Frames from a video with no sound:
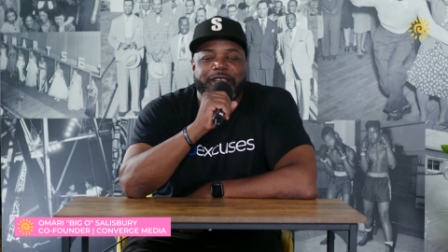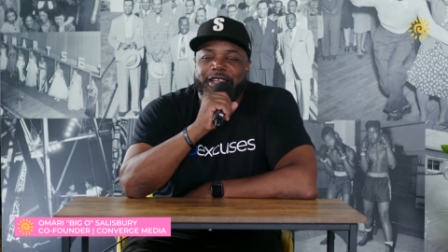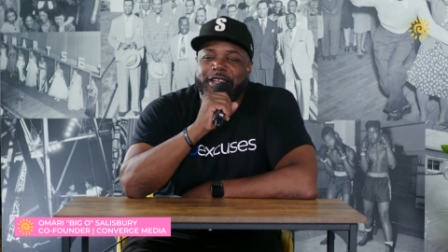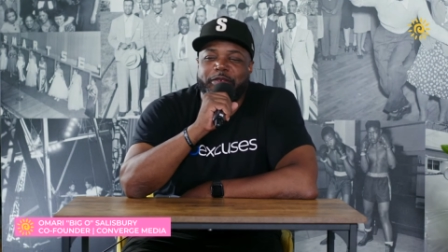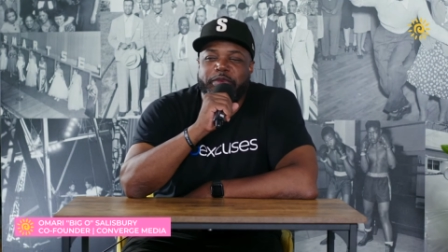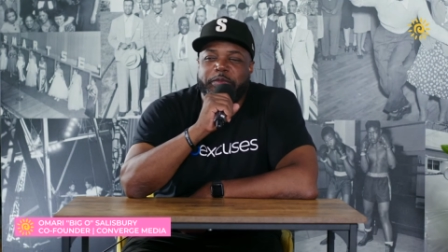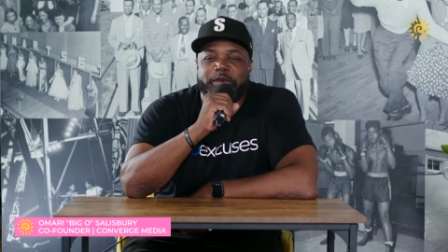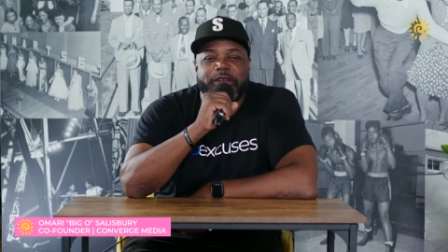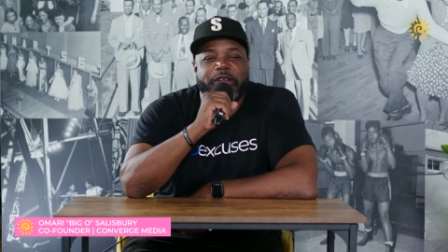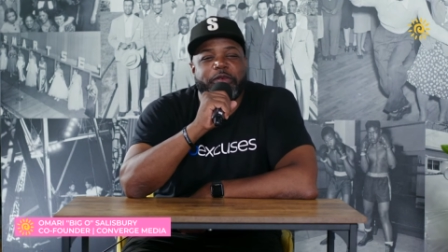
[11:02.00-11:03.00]
you know, people
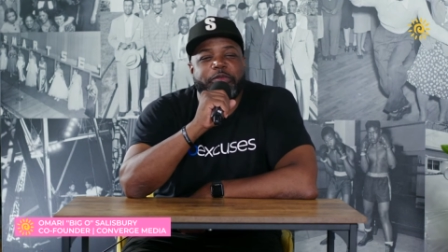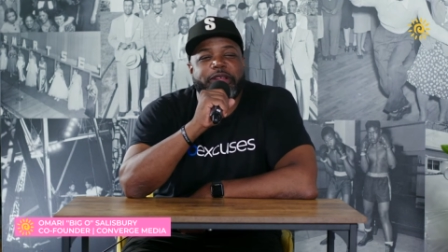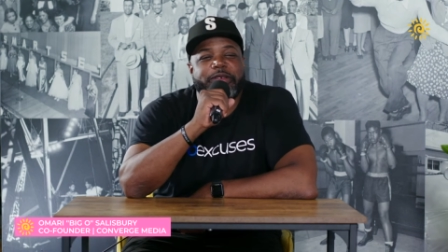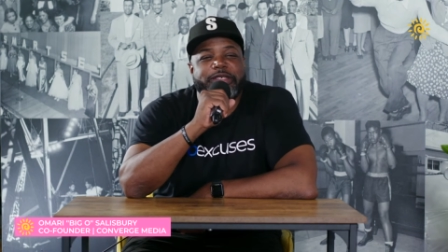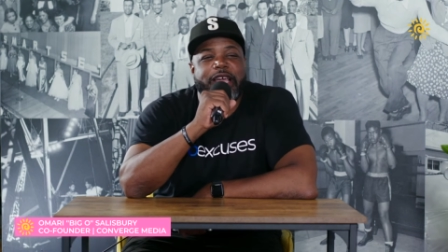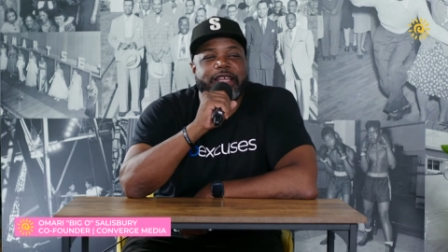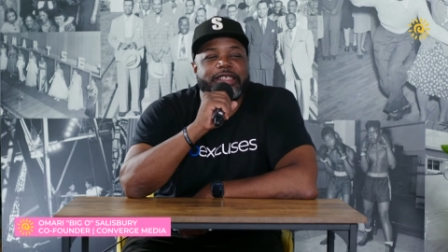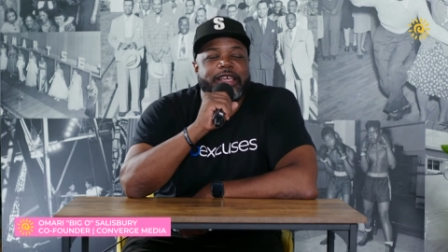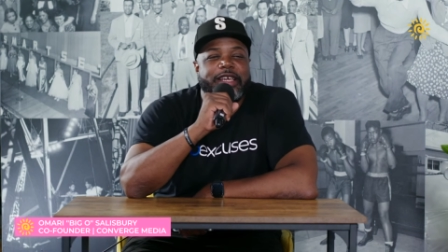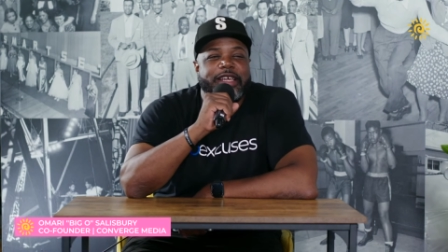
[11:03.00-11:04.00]
don't ever want to pay no
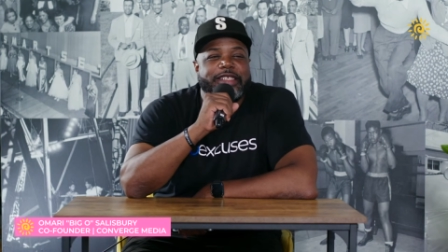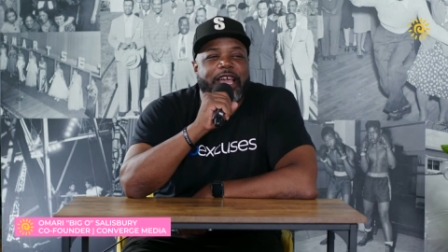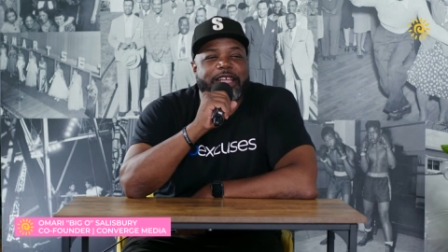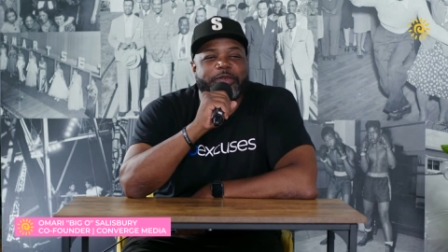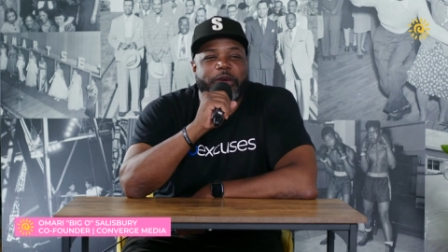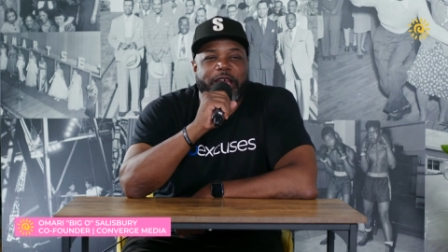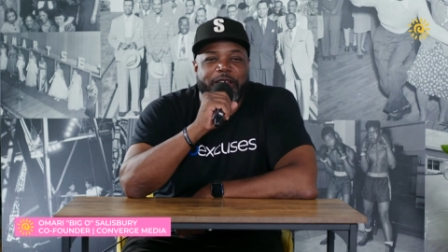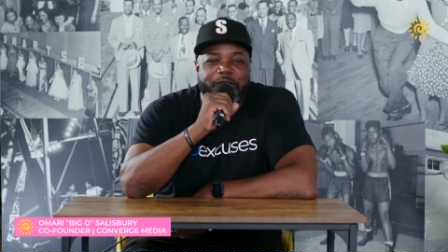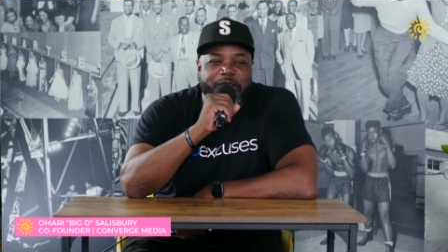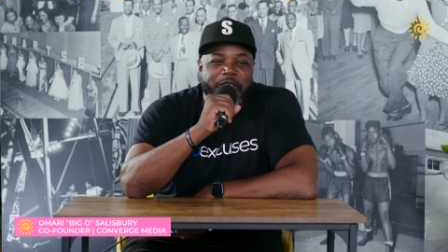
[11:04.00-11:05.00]
tax. Tax
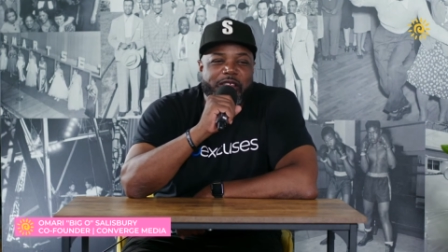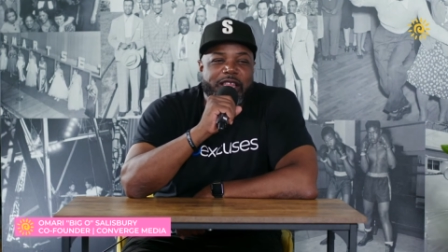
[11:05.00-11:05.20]
whatever.